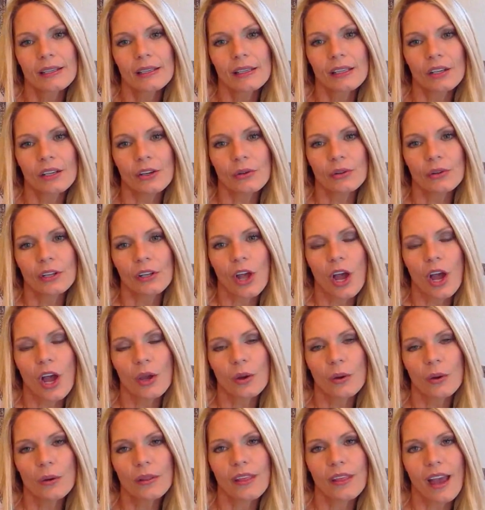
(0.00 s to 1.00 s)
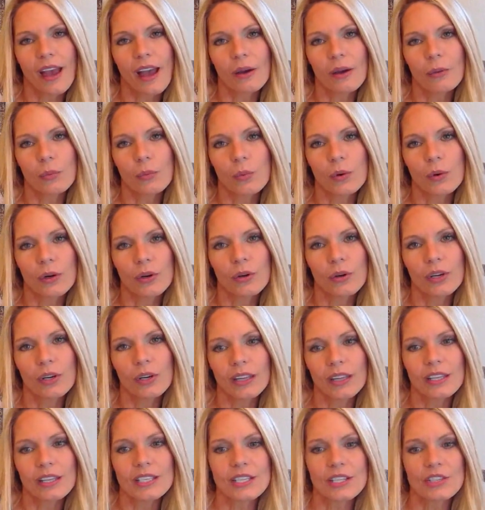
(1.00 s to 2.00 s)
the longer that we're
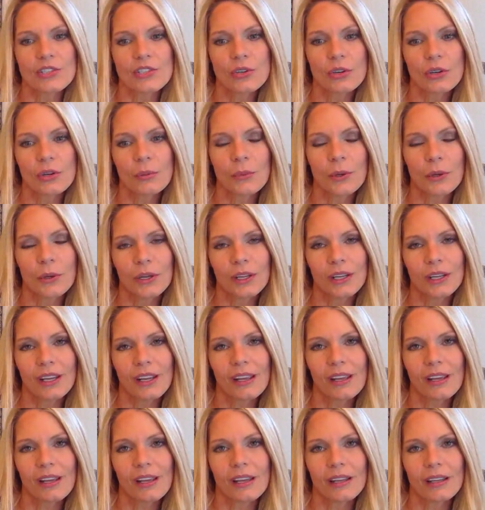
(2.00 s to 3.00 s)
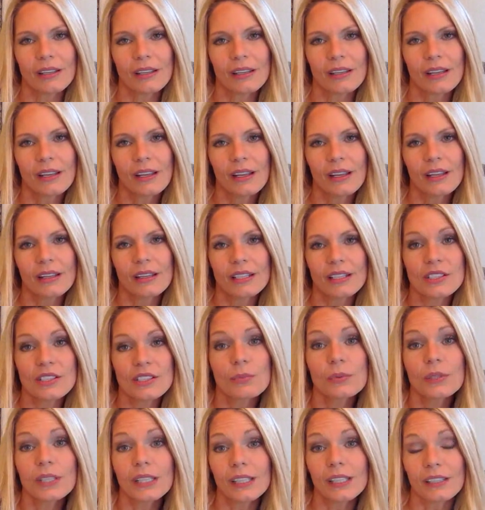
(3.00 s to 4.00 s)
in the denture community, and
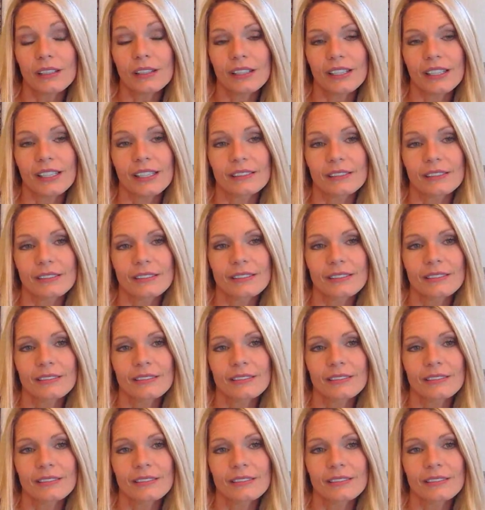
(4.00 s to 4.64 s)
that's really good.